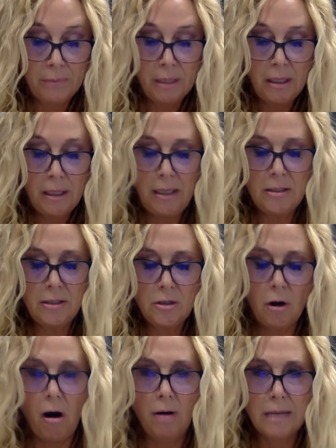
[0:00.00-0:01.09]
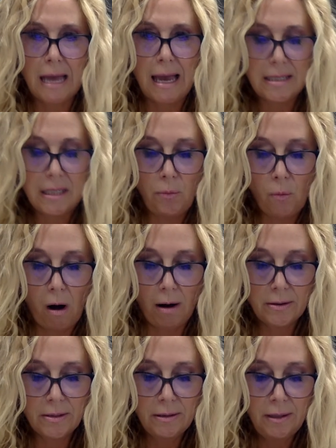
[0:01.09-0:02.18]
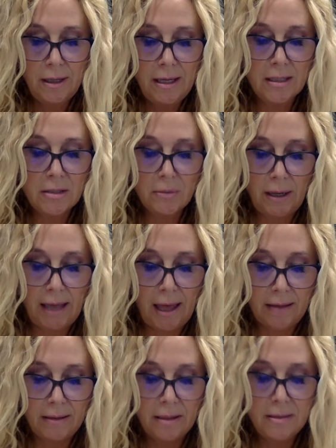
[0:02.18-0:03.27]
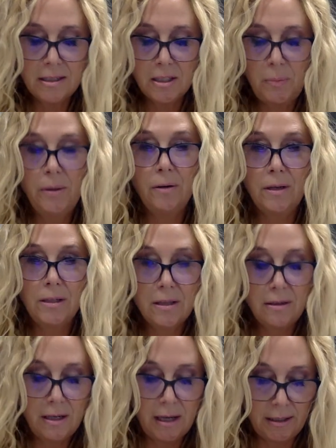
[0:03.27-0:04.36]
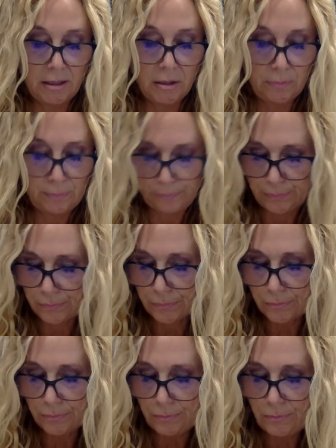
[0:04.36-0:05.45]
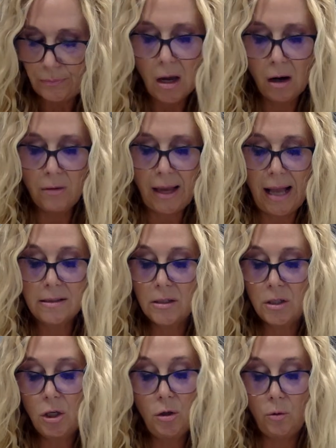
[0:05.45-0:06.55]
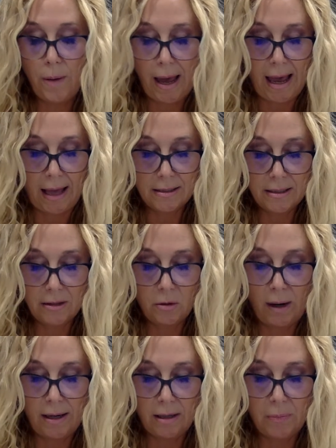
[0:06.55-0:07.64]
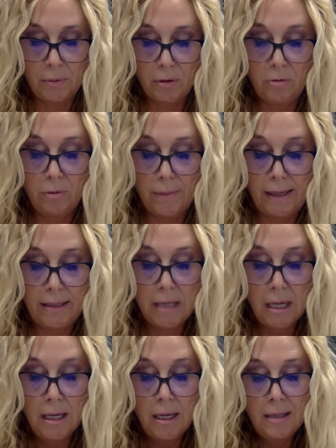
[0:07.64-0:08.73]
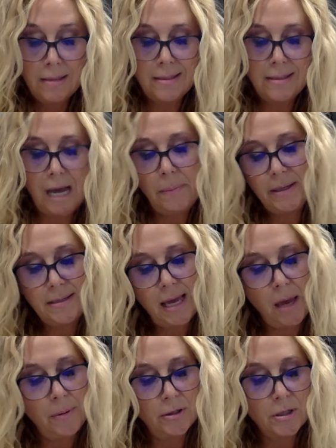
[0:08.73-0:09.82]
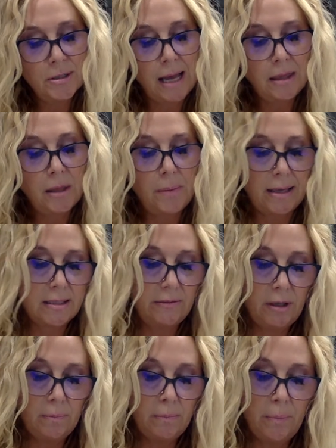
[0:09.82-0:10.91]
He stalked as he walked. His red head disappeared into the night. "Oh, that's too bad," said the white couple who remained. "Stubby's temper just got the best of him.